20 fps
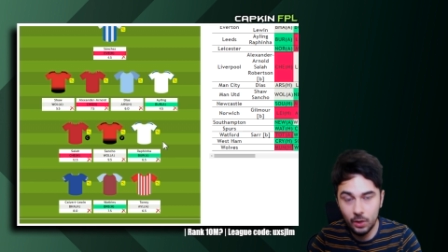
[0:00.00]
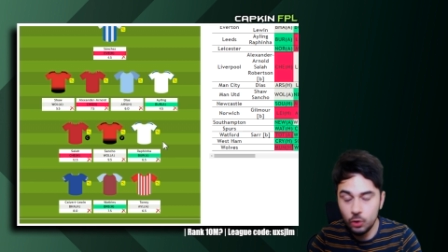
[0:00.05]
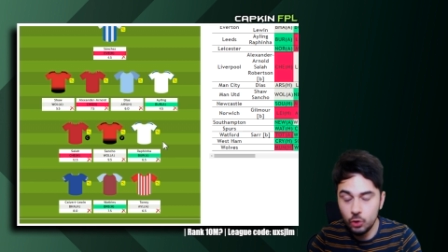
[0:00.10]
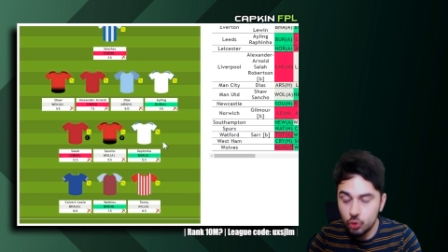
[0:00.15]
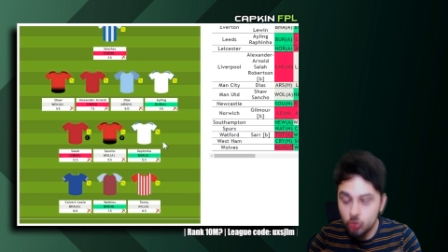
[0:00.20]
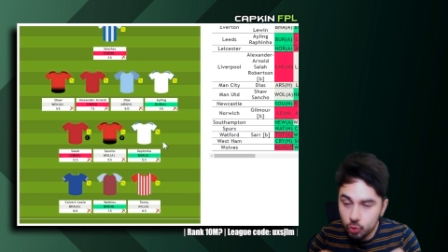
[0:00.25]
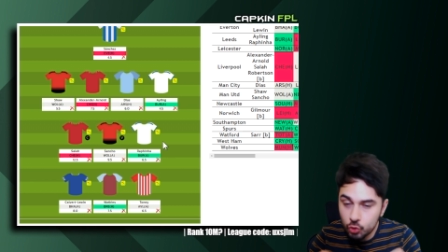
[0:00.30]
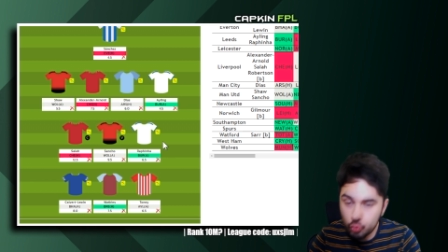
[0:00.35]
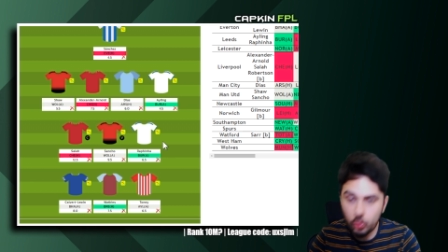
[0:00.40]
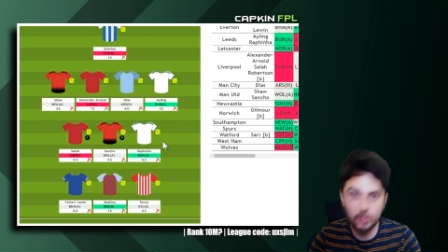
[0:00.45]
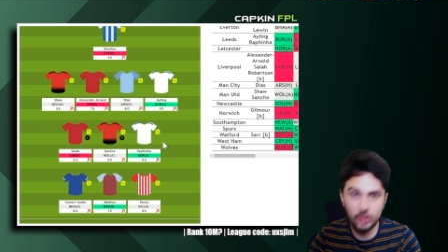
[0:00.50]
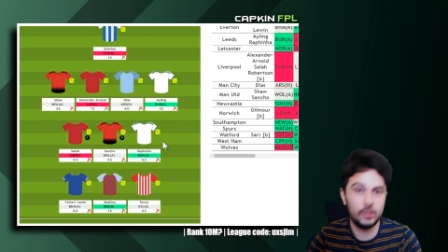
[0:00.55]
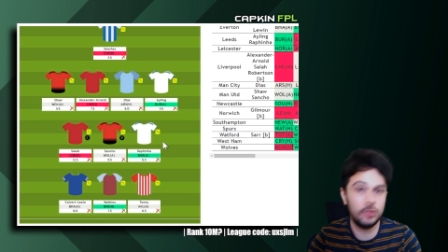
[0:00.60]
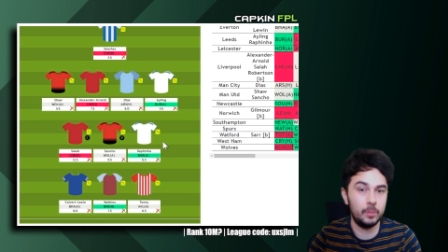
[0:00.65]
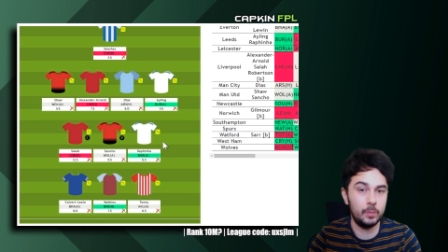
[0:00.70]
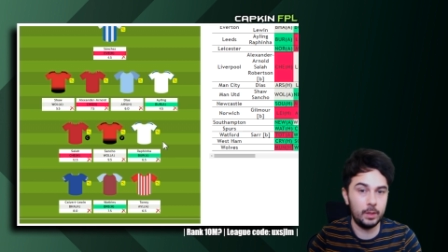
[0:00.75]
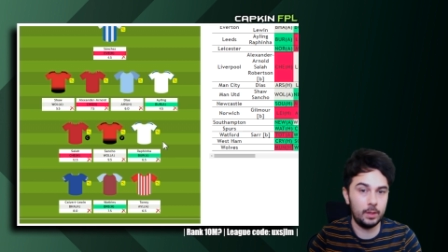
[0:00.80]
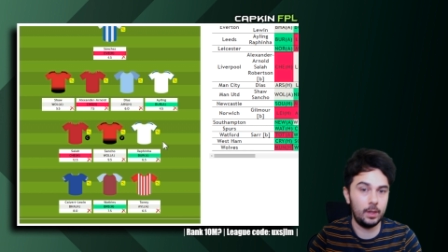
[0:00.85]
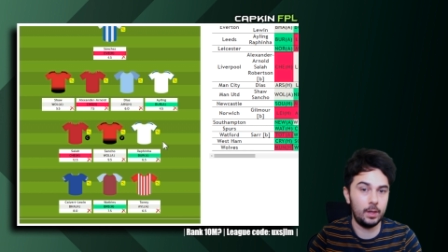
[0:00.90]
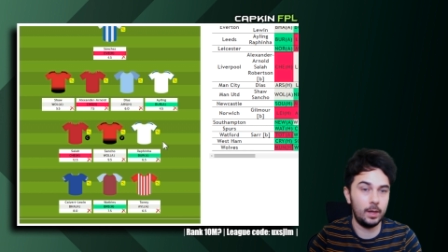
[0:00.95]
Trust
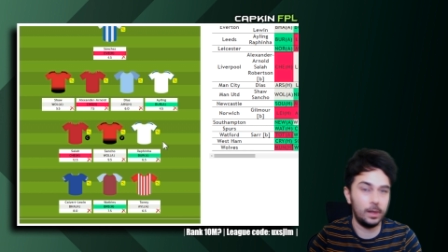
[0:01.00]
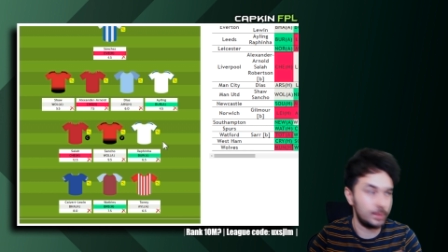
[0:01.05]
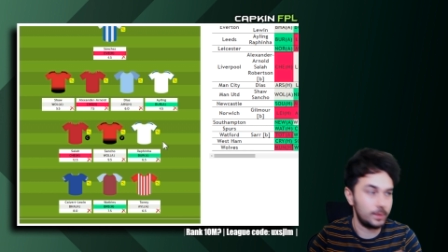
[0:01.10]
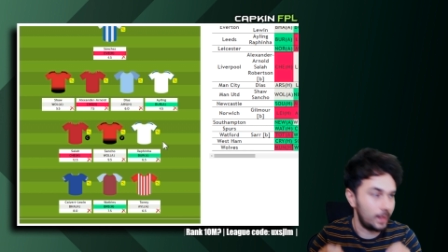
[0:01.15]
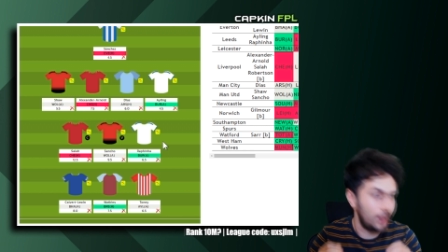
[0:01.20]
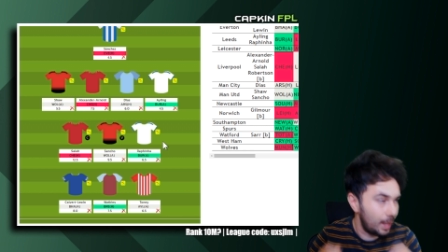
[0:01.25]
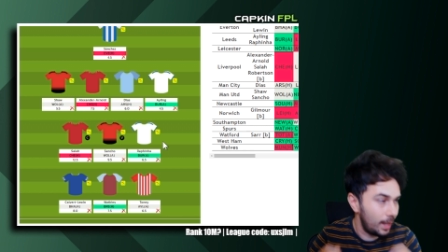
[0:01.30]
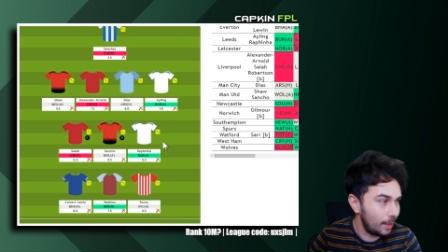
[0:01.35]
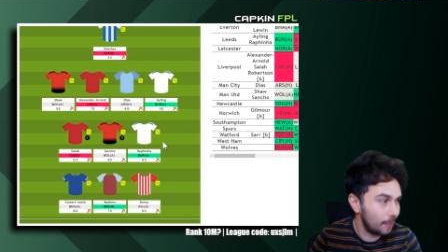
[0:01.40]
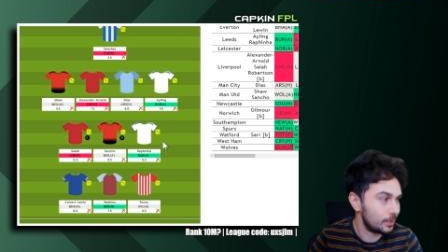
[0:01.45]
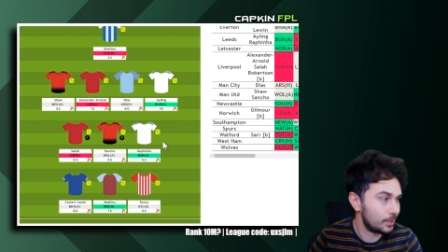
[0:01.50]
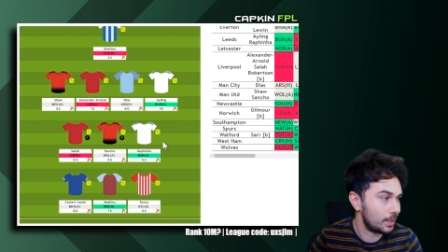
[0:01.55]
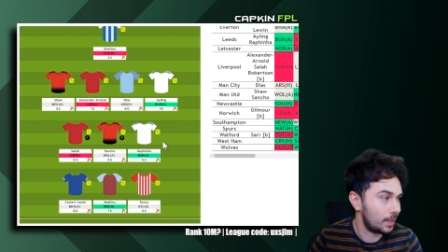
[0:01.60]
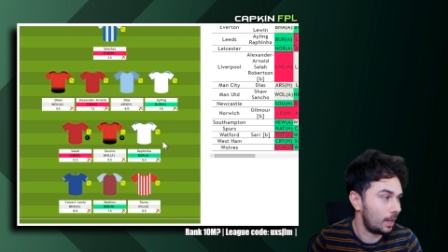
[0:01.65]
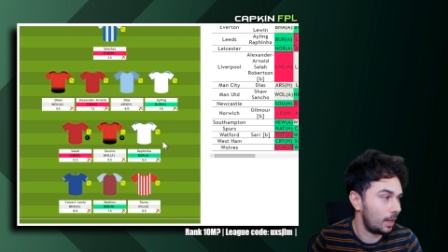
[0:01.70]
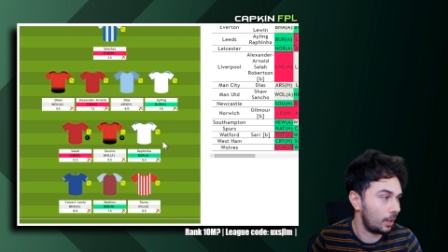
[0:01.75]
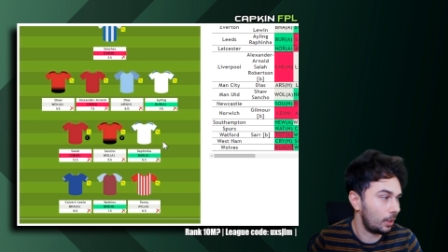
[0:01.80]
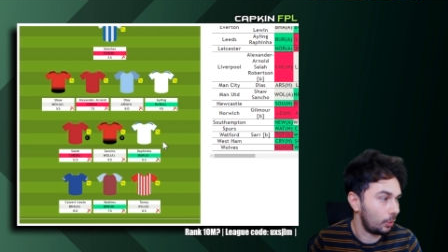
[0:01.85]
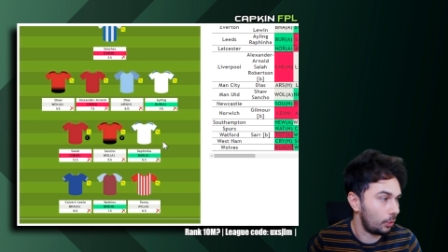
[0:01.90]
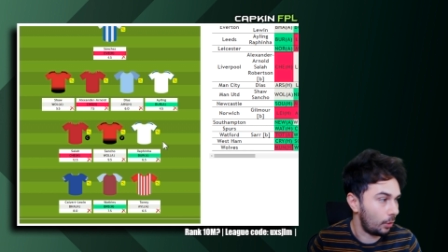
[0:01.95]
me, guys, it helps
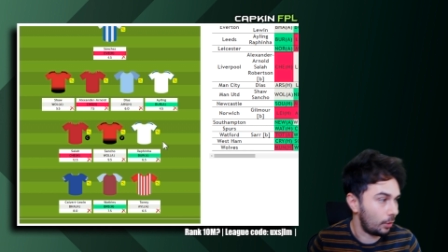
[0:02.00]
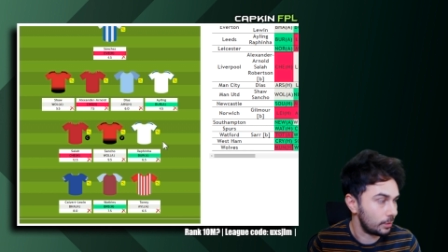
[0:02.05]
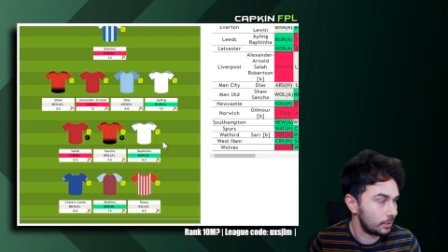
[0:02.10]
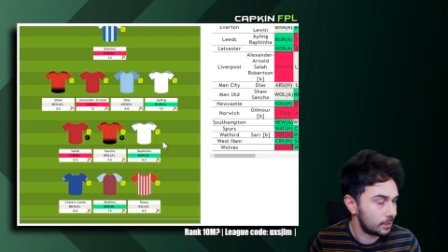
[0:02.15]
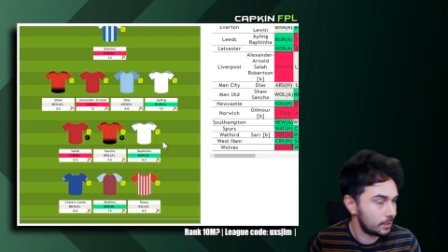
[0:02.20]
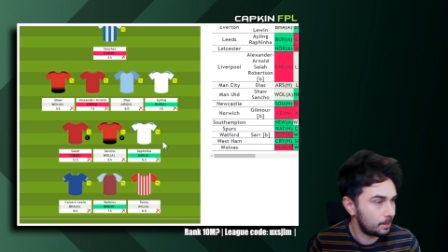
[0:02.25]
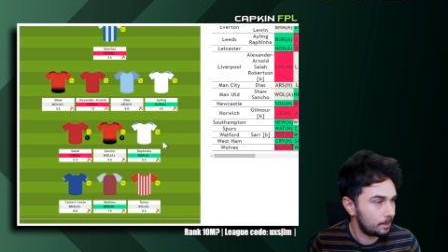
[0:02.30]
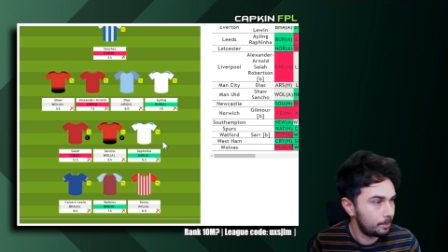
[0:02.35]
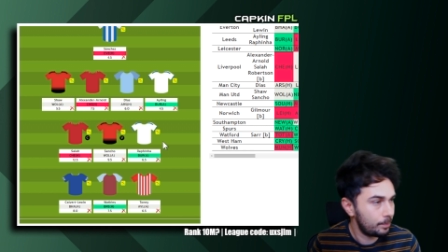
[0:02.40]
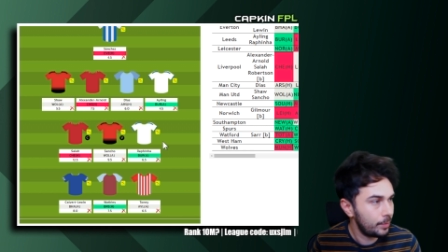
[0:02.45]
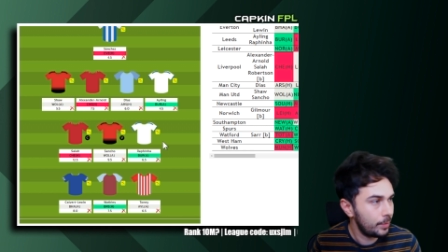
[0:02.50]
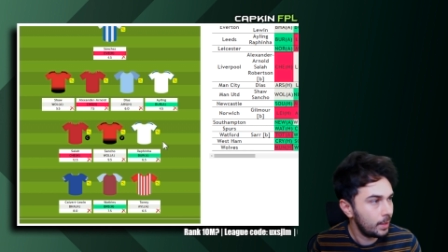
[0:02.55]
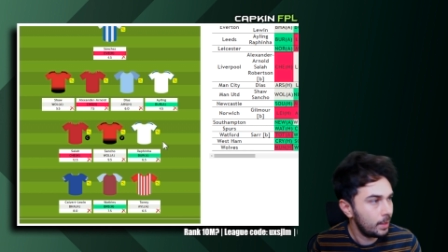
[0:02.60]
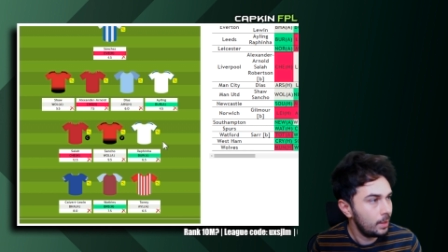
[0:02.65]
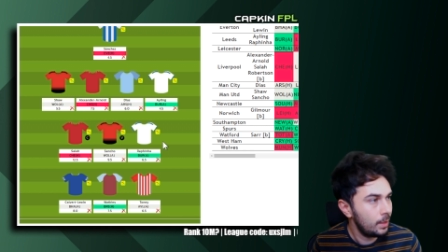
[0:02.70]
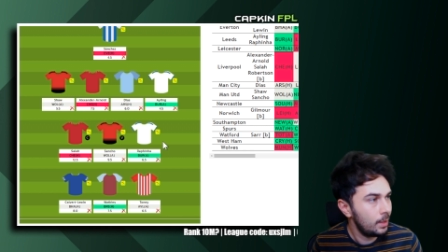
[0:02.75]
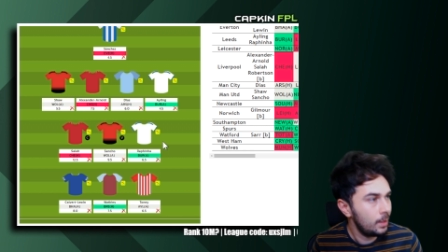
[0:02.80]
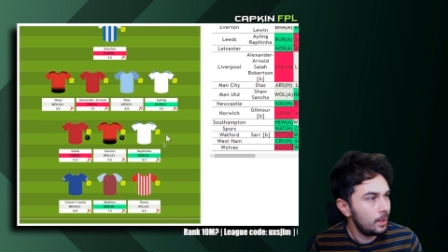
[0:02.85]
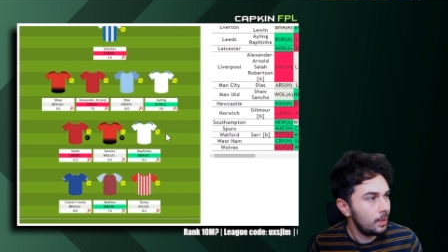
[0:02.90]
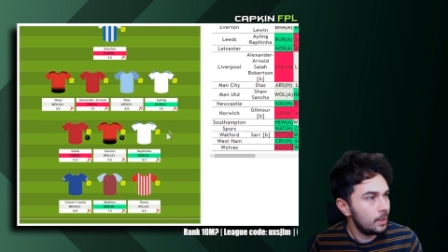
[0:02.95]
out a lot.
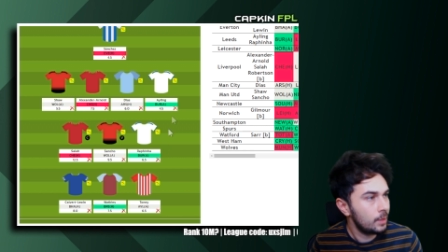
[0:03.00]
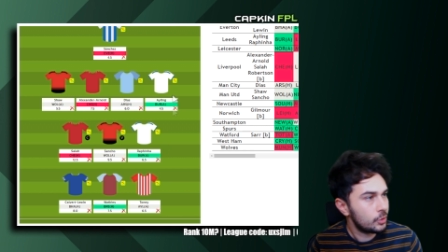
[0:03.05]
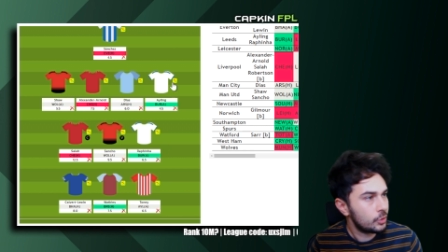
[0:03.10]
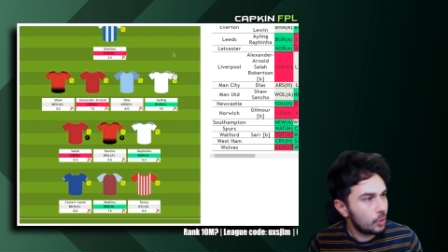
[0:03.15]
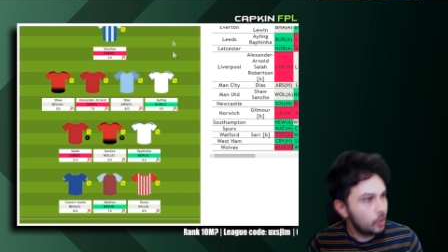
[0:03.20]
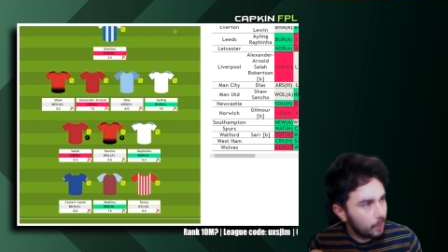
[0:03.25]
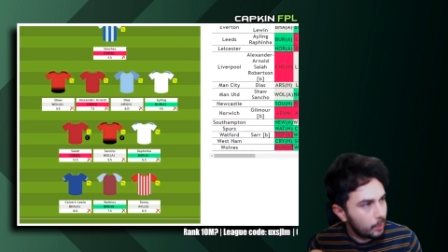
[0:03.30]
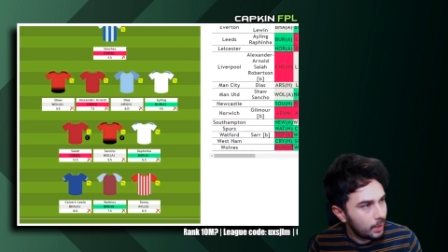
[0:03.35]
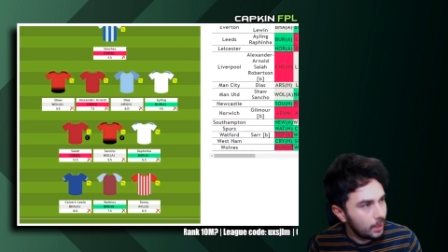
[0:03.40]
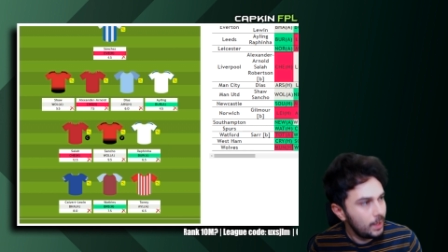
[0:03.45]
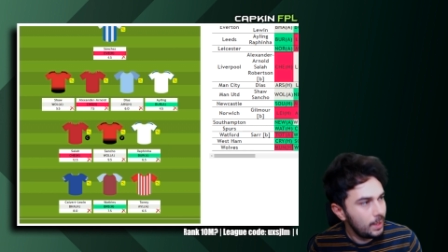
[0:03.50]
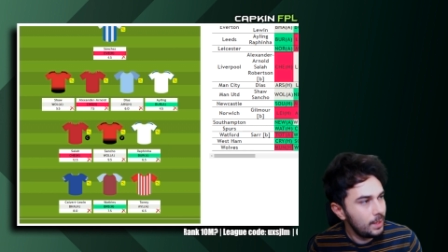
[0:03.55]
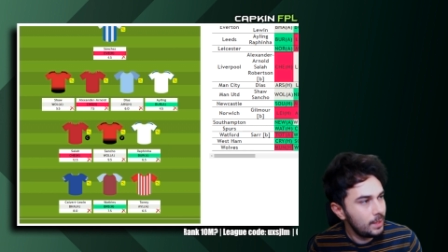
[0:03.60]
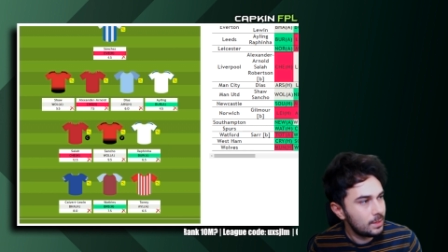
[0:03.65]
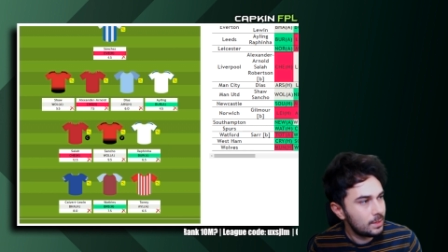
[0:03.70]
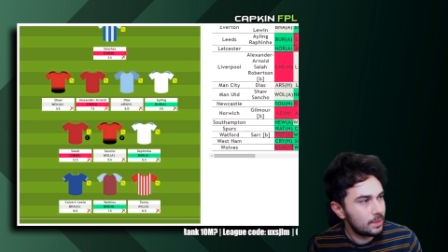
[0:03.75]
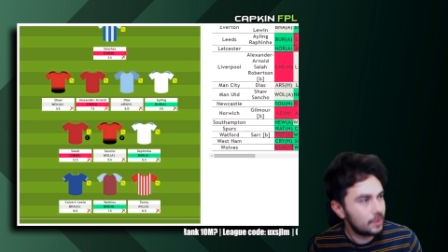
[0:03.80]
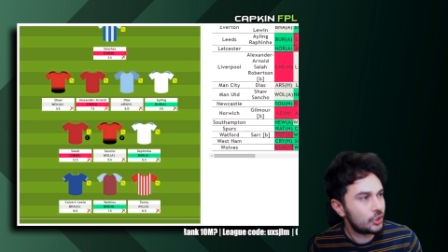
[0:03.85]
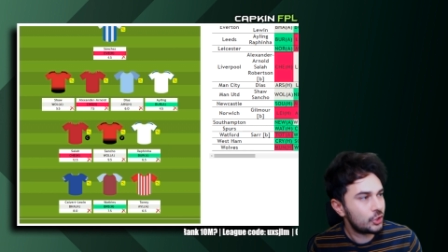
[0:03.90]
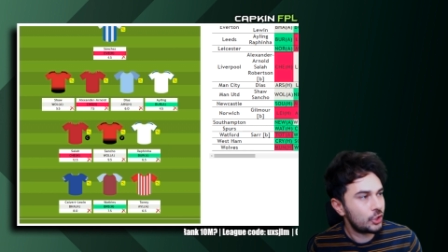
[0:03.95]
So
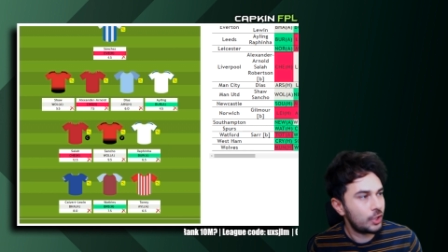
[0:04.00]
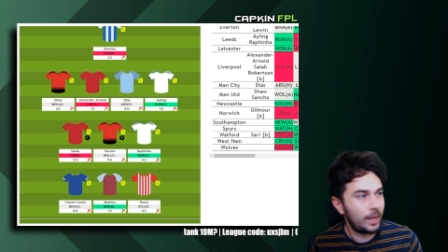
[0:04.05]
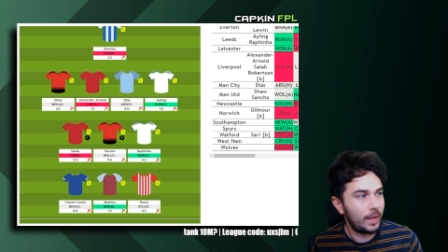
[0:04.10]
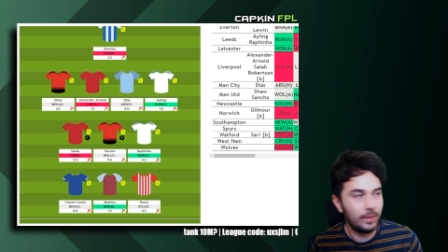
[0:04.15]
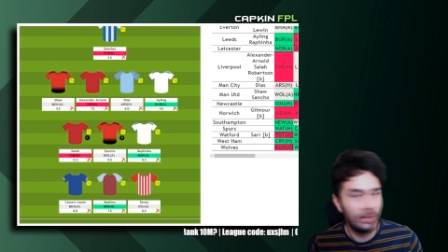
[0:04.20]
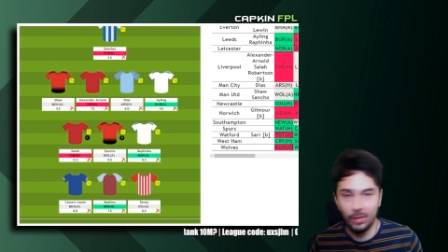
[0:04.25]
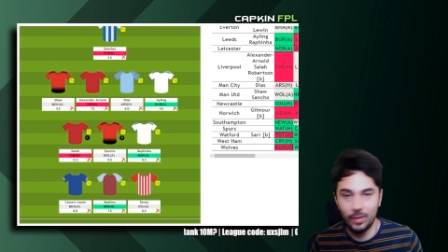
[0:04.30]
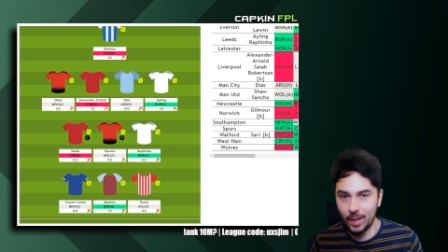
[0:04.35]
please check that